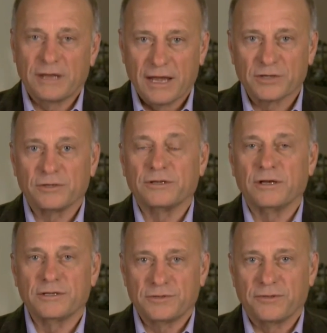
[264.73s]
that actually
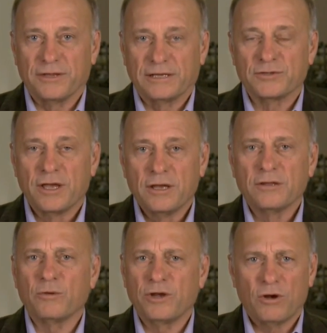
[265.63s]
does the things
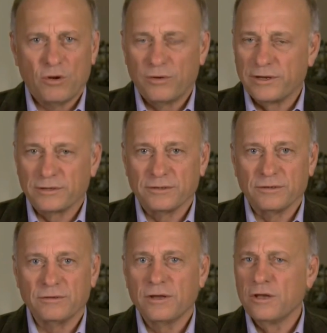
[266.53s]
that we all want it to
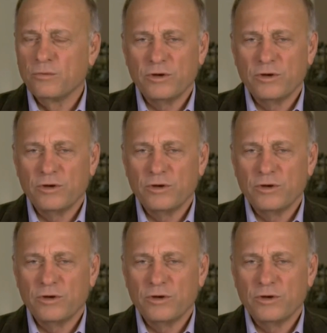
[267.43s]
do.